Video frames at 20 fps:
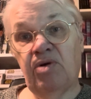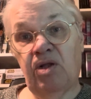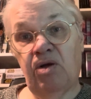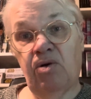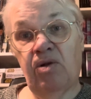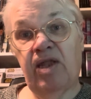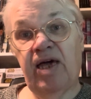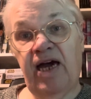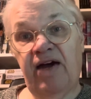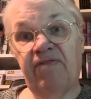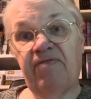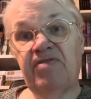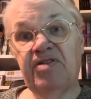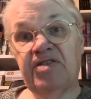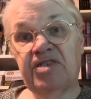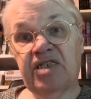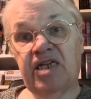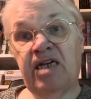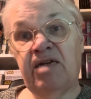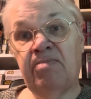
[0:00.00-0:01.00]
all have the
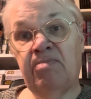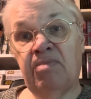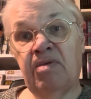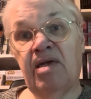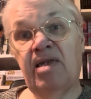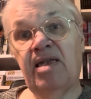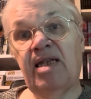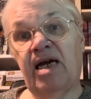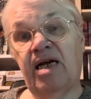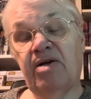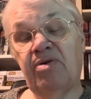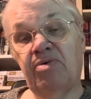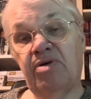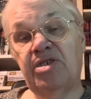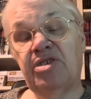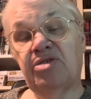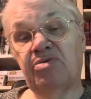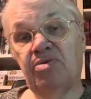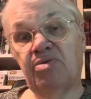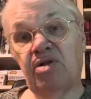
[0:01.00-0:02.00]
same
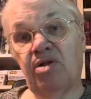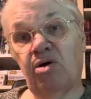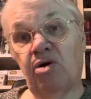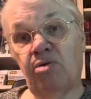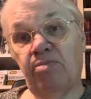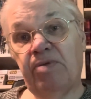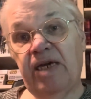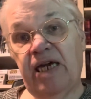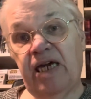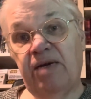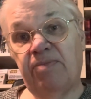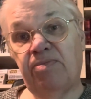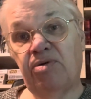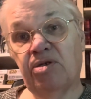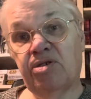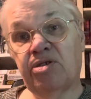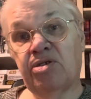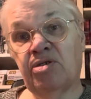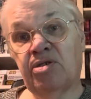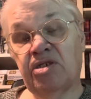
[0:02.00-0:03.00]
language, we'll all be able
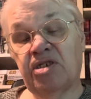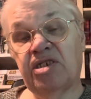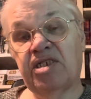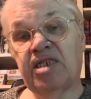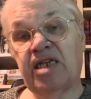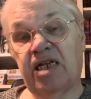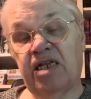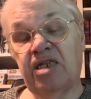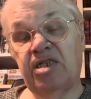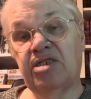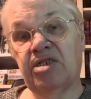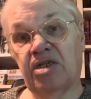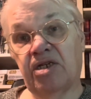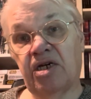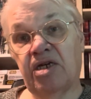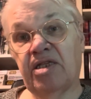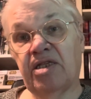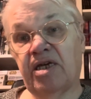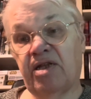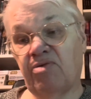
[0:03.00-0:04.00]
to understand each
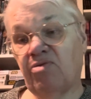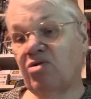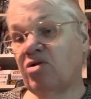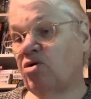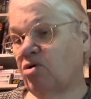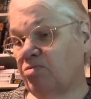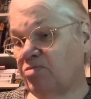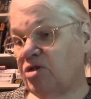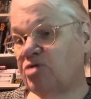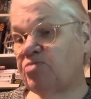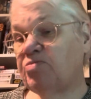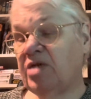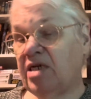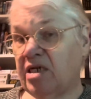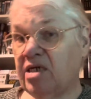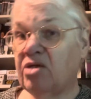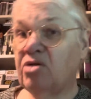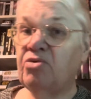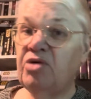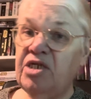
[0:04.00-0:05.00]
other, and we'll all be
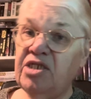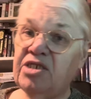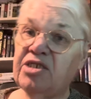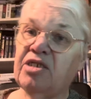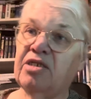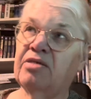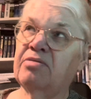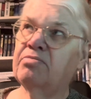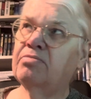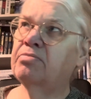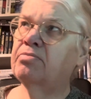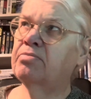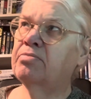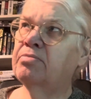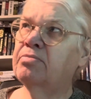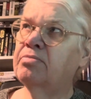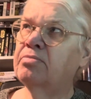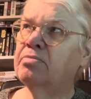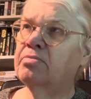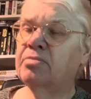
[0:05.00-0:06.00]
speaking Norwegian
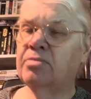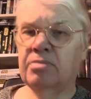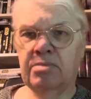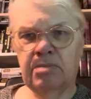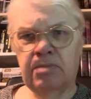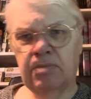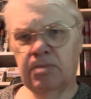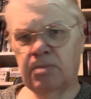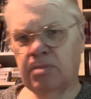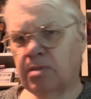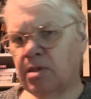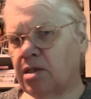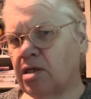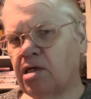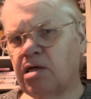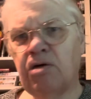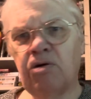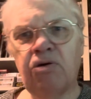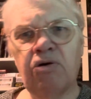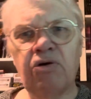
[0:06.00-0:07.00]

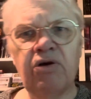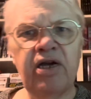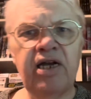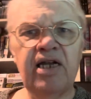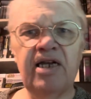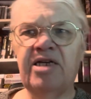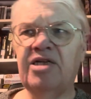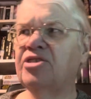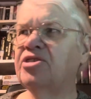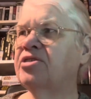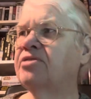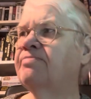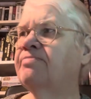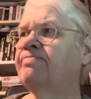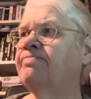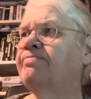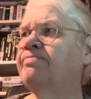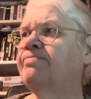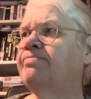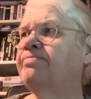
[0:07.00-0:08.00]
or English
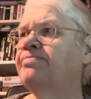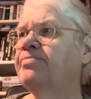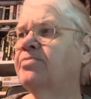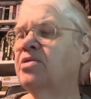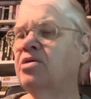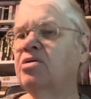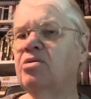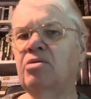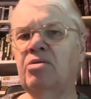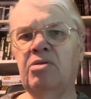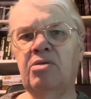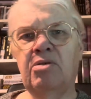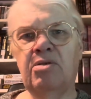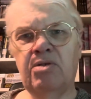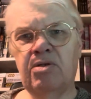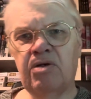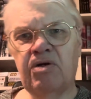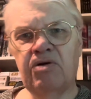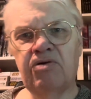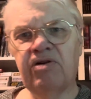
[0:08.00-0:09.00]

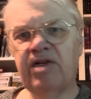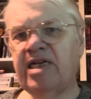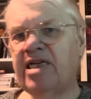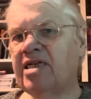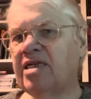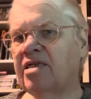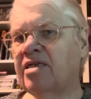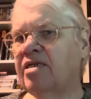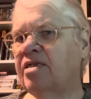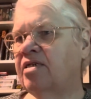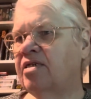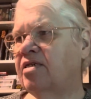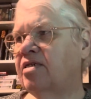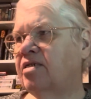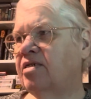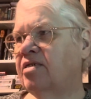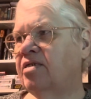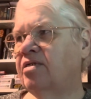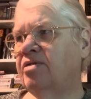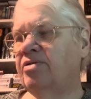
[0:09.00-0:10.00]
or Greek
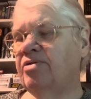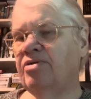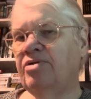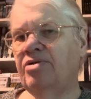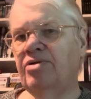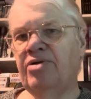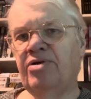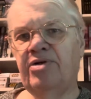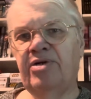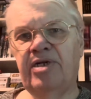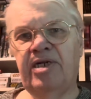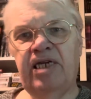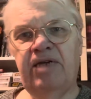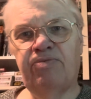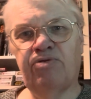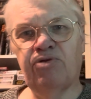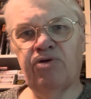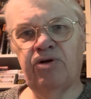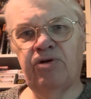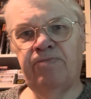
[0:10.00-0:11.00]
or
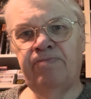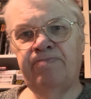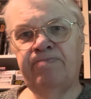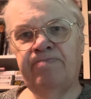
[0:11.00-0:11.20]
Hebrew.